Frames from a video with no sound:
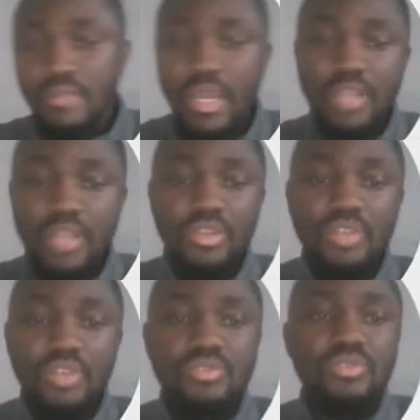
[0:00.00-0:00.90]
And you
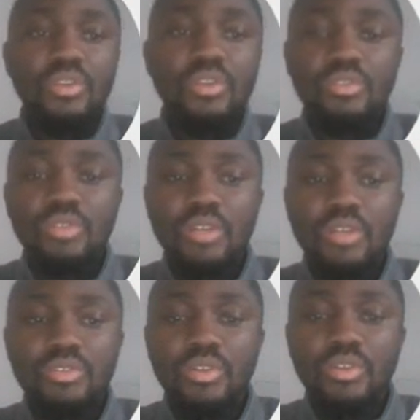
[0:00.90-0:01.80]
all
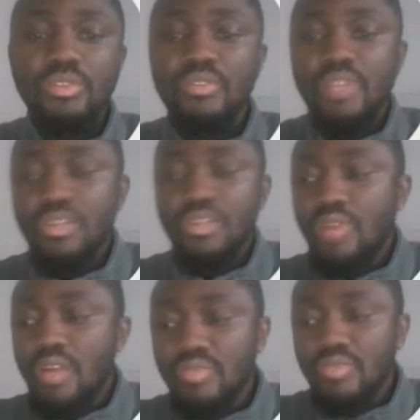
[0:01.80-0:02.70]
know vertical
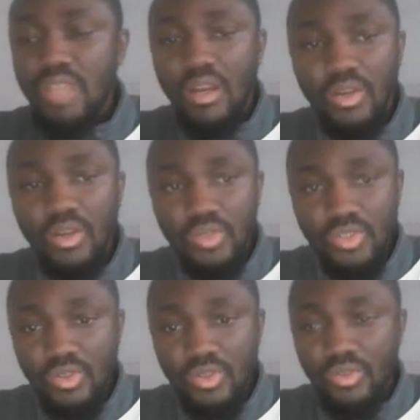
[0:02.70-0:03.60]
angles are always
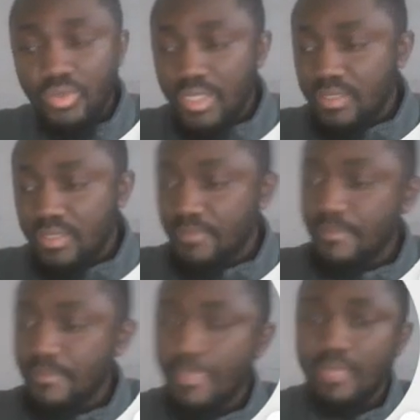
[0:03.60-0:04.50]
congruent.
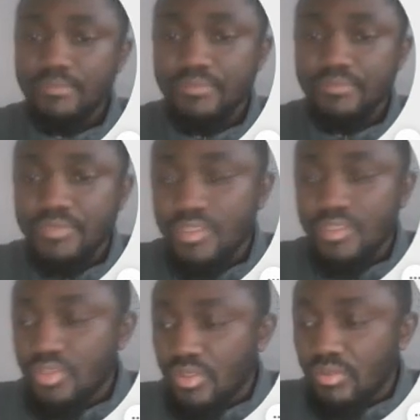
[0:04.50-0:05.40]

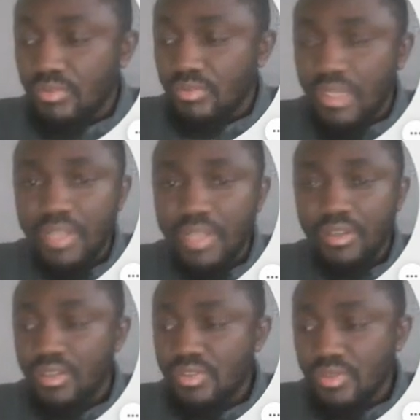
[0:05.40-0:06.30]
So when
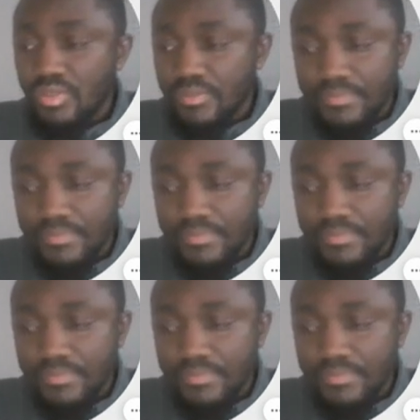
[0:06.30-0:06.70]
also